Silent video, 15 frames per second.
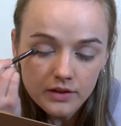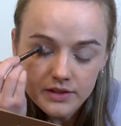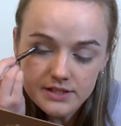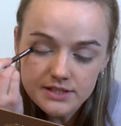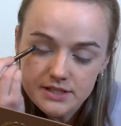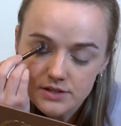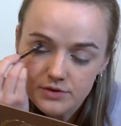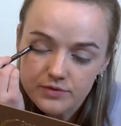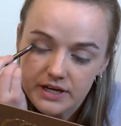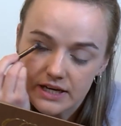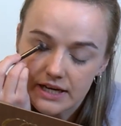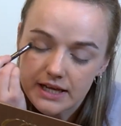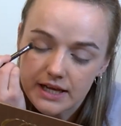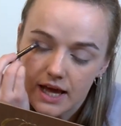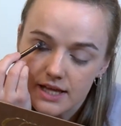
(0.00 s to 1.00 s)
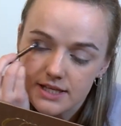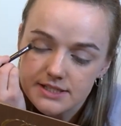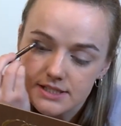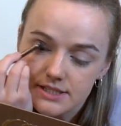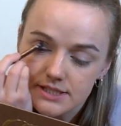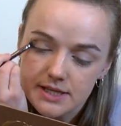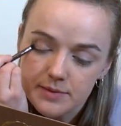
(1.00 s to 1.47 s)
This is a really
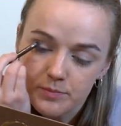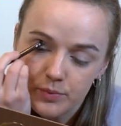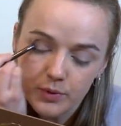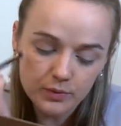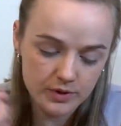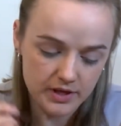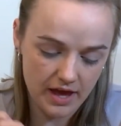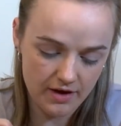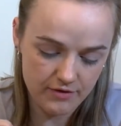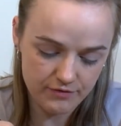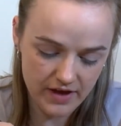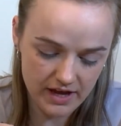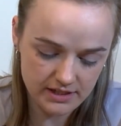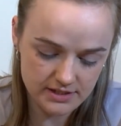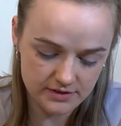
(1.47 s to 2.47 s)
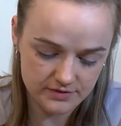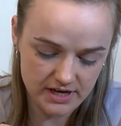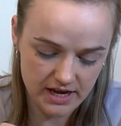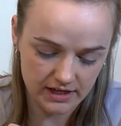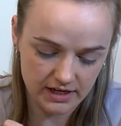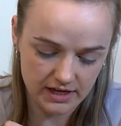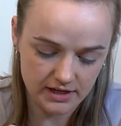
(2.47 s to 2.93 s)
simple yet effective
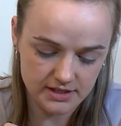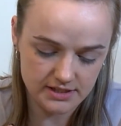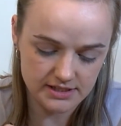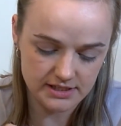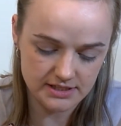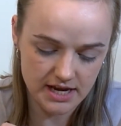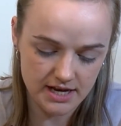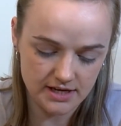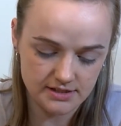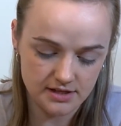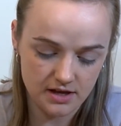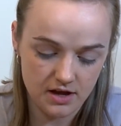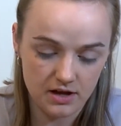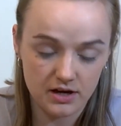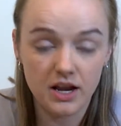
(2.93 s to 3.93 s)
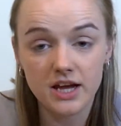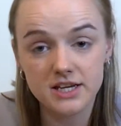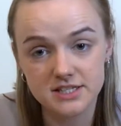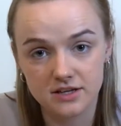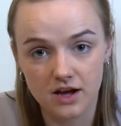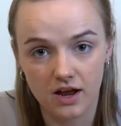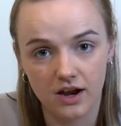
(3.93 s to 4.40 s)
technique because it takes a
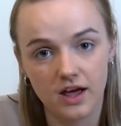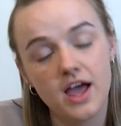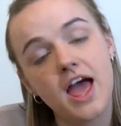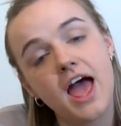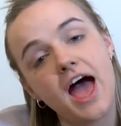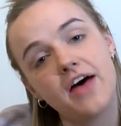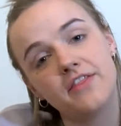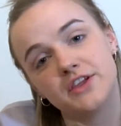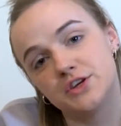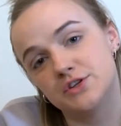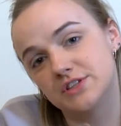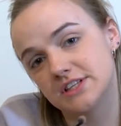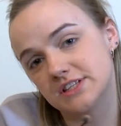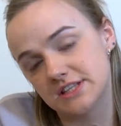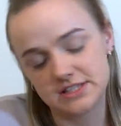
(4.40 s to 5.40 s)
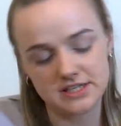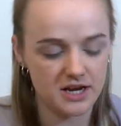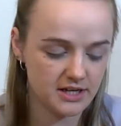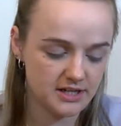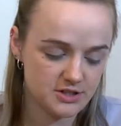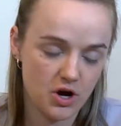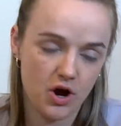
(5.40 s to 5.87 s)
lighter colour and then uses a
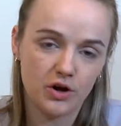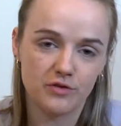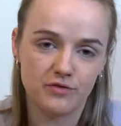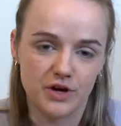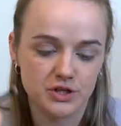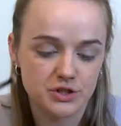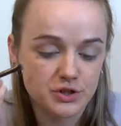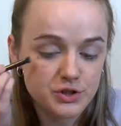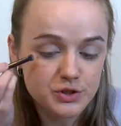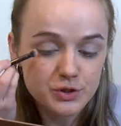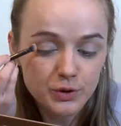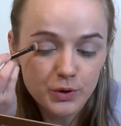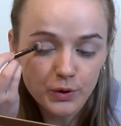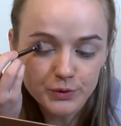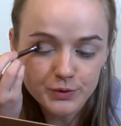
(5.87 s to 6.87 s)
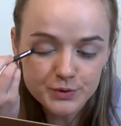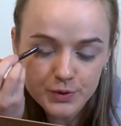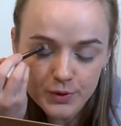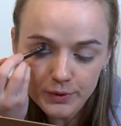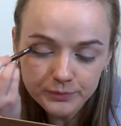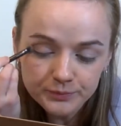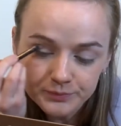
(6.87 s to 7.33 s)
slightly darker version just to
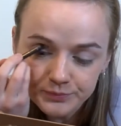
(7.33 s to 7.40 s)
contour.